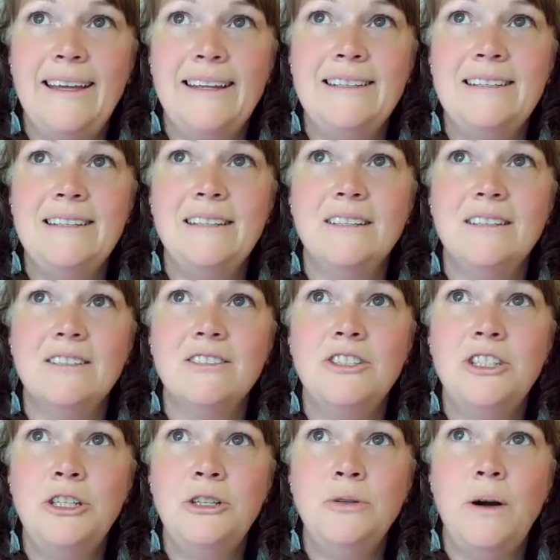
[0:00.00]
And
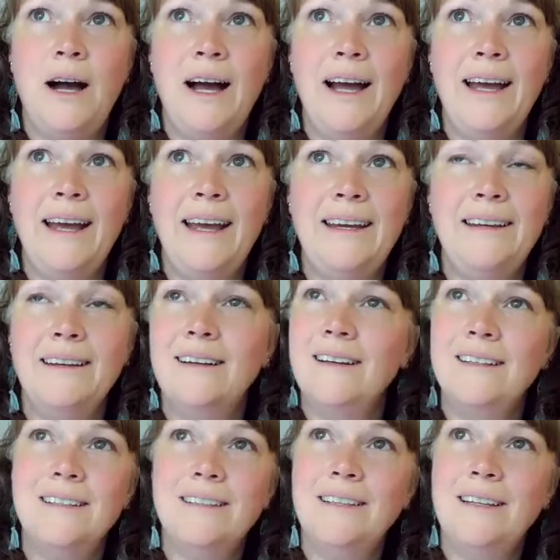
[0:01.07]
do
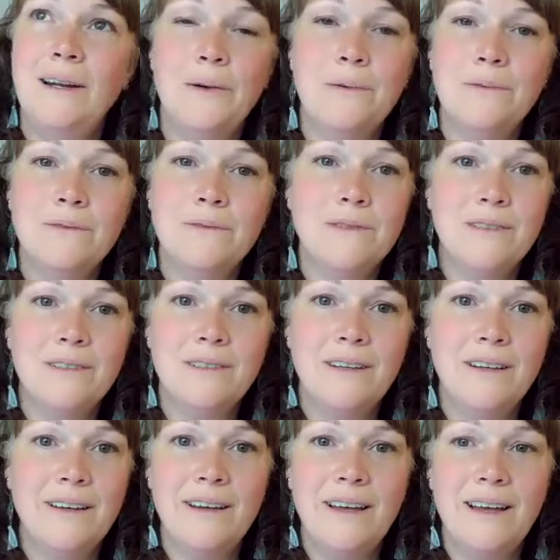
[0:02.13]
I, you know,
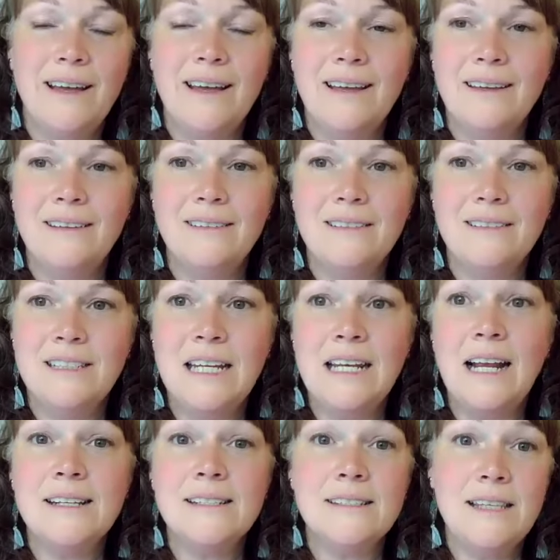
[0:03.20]

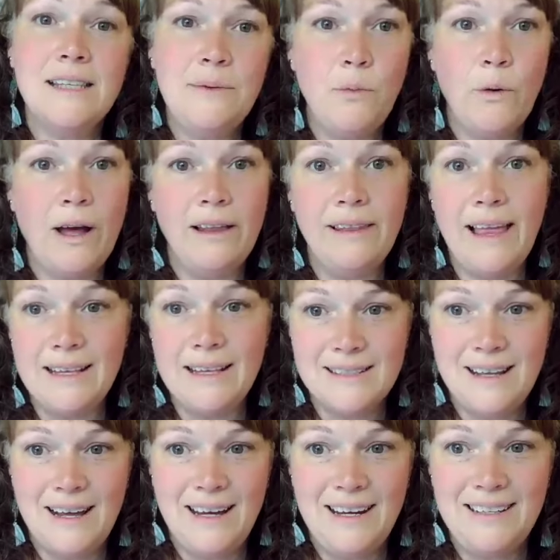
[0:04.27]
did I sleep well
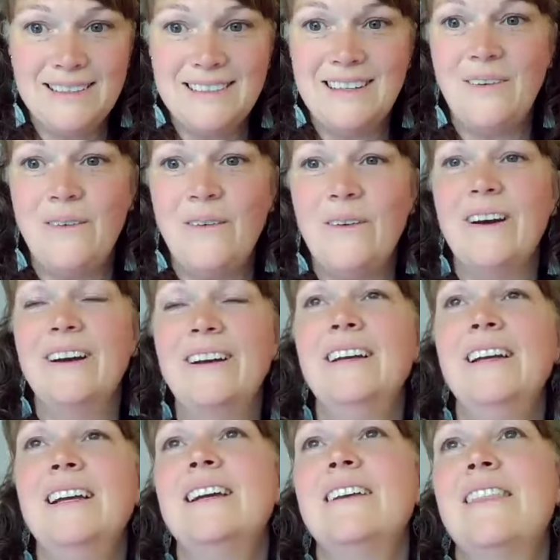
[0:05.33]
last night?
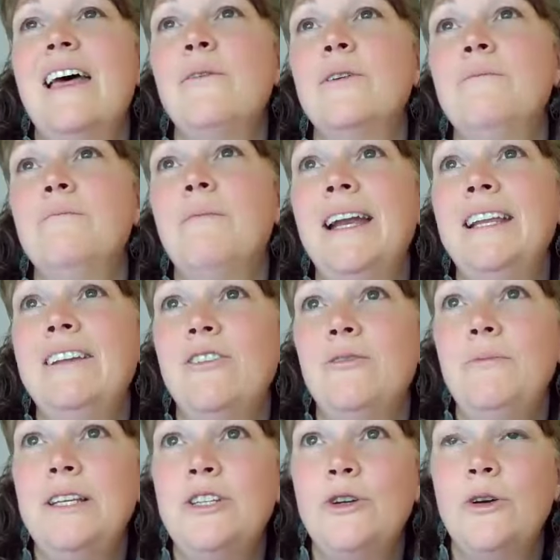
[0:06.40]
Or that one might
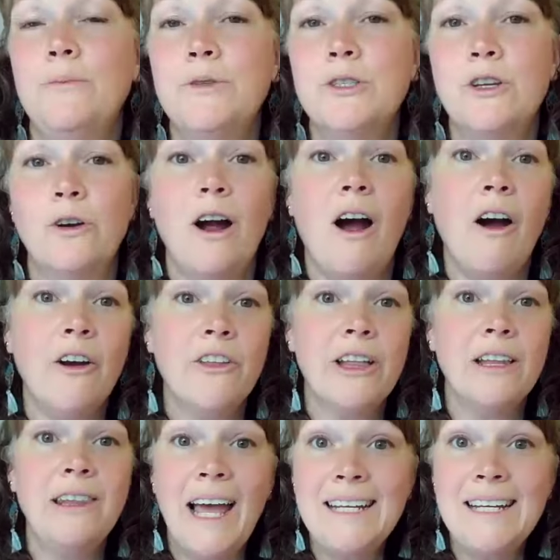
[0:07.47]
even be too obscure.
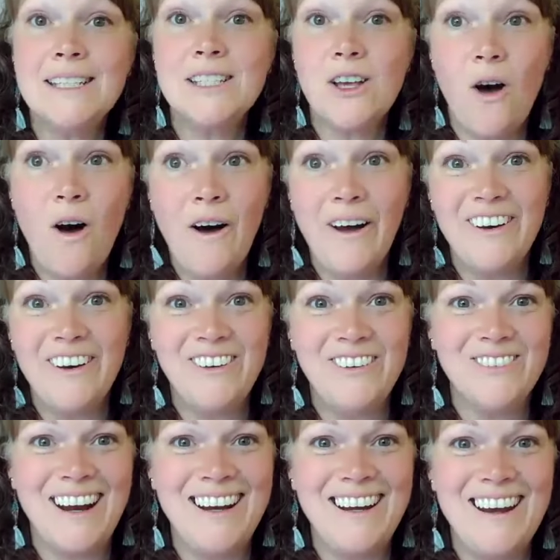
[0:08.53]
Are the lights
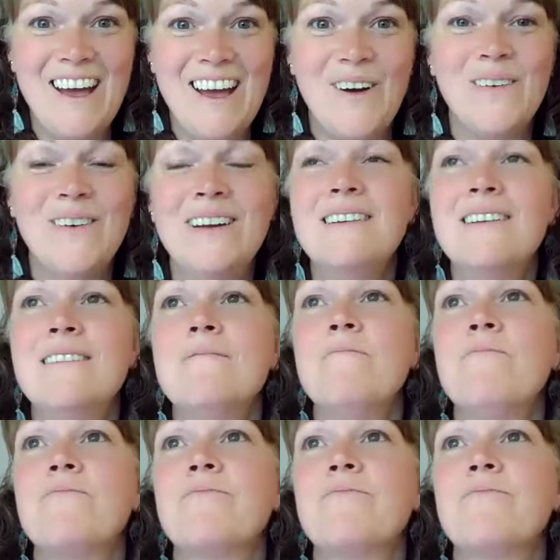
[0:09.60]
on right now?